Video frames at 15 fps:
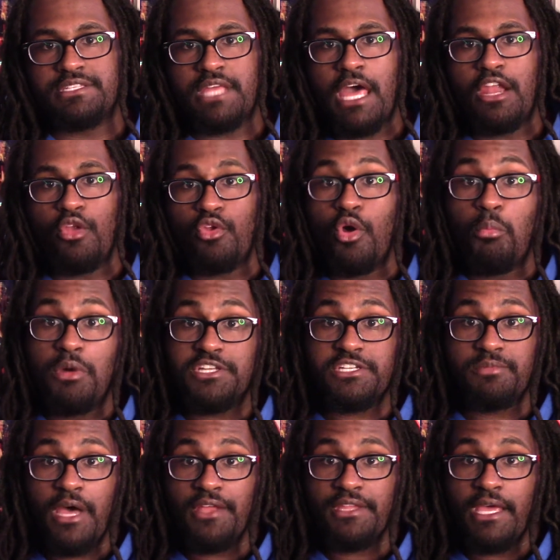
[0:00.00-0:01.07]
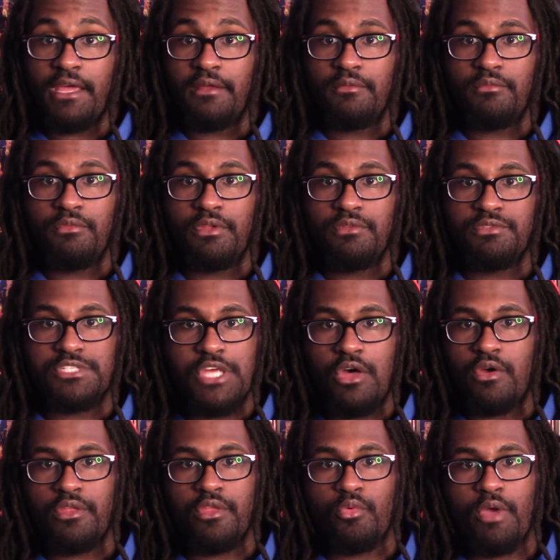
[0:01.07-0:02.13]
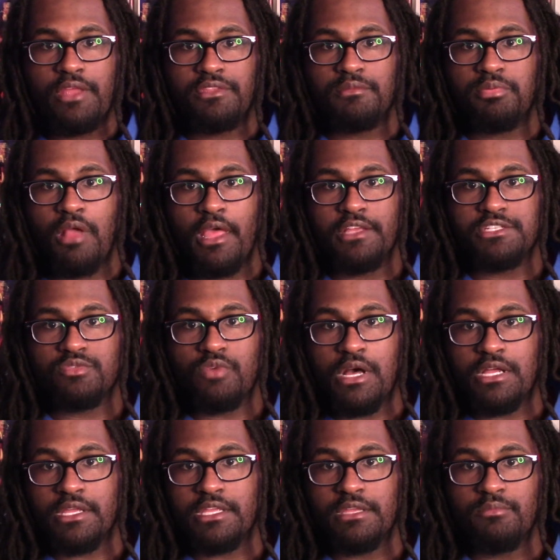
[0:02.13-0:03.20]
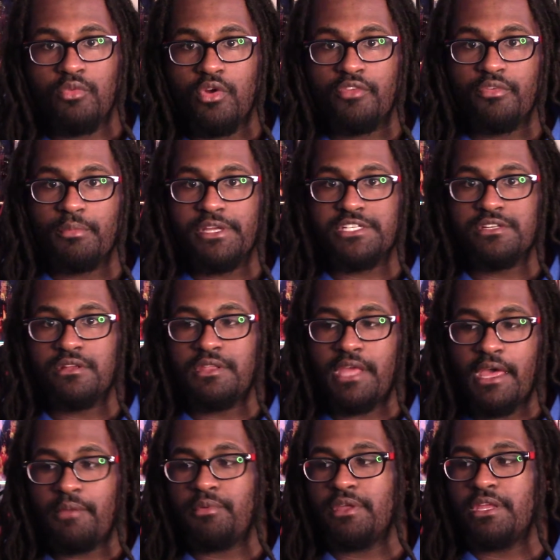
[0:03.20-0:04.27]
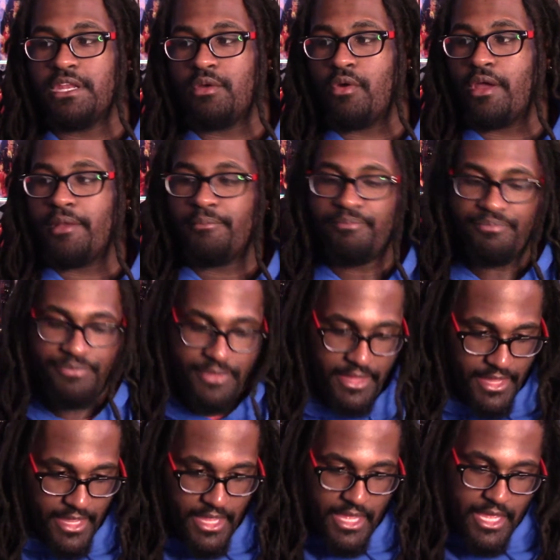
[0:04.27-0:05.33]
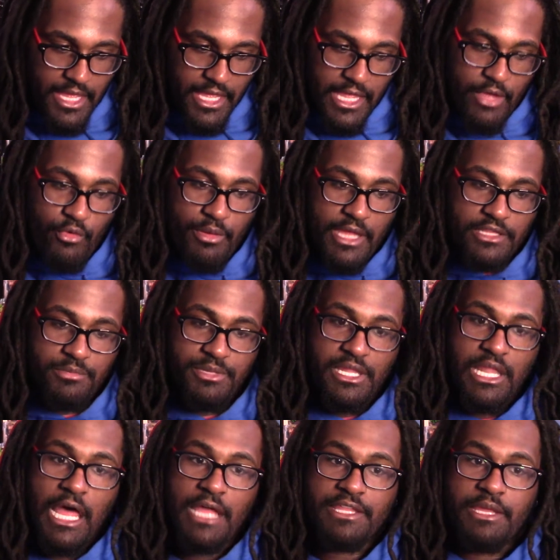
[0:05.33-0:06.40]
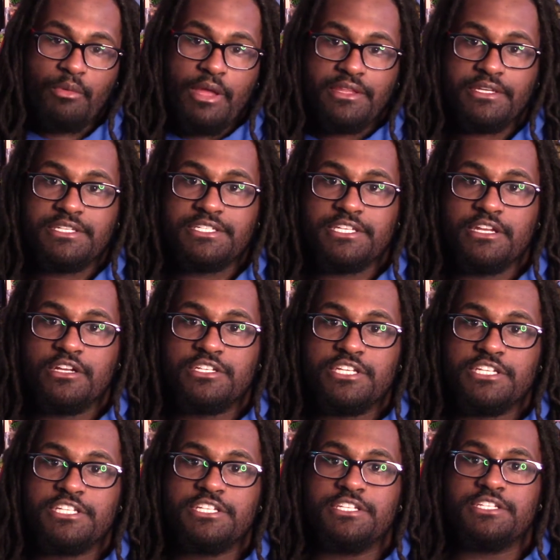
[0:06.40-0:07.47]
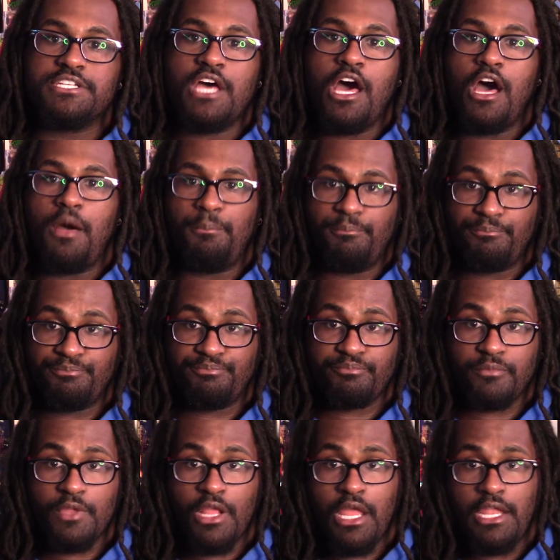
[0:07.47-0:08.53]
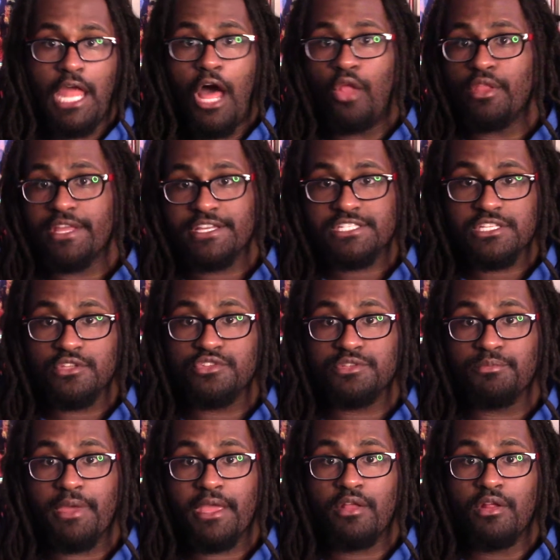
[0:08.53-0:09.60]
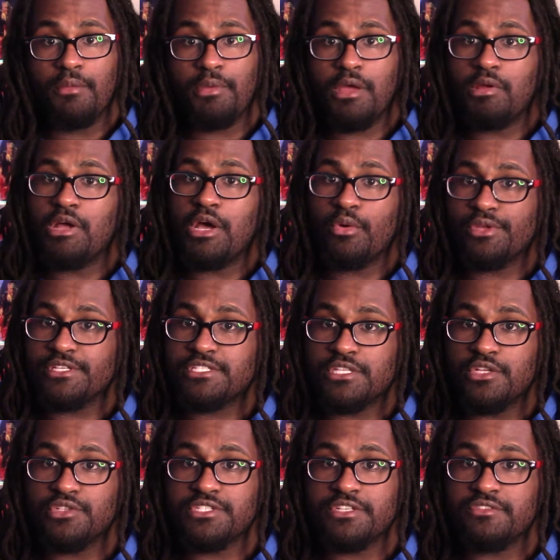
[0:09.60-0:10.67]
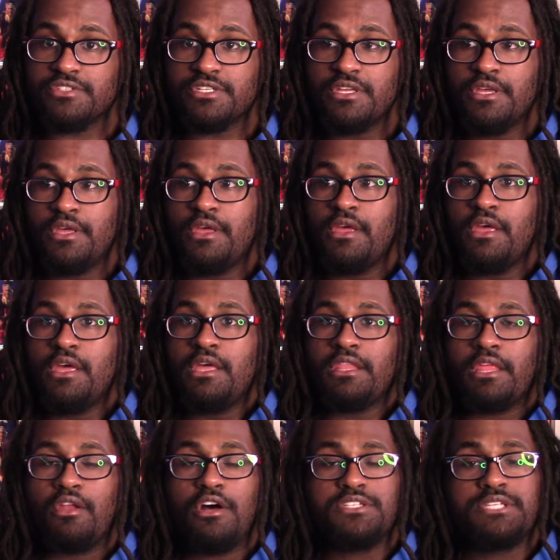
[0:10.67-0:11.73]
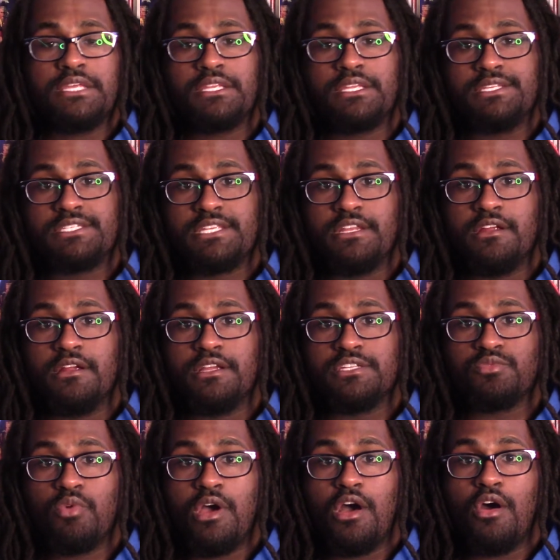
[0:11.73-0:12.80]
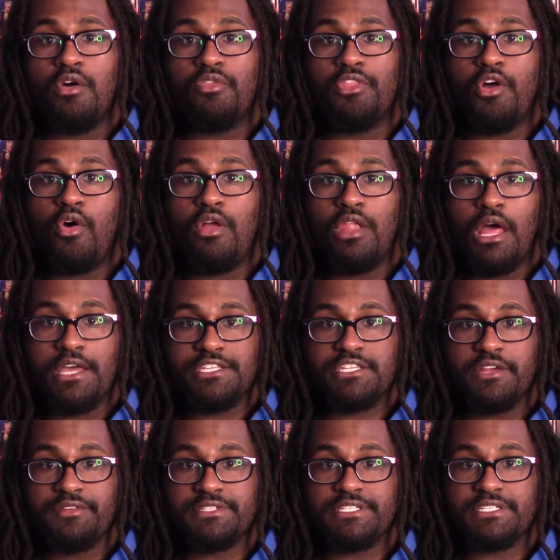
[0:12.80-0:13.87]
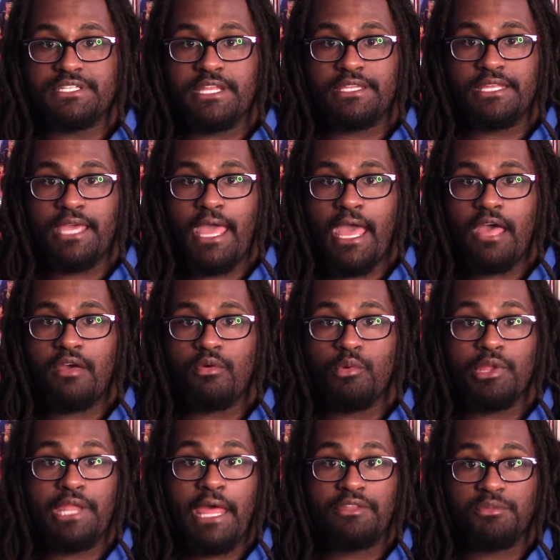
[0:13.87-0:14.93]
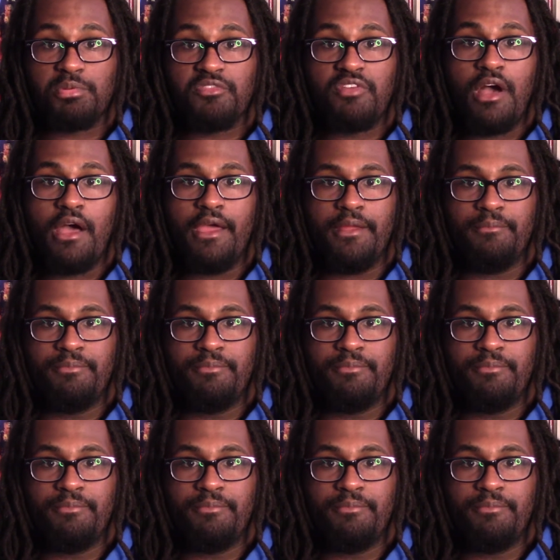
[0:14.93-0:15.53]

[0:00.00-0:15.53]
don't know much about that, so you have to probably just get more information on that. But anyway, it would have to be a lot they would have to consider, such as not only exclusive, making them coming out with exclusives. They'd also have to consider as well the online services that they would have to provide.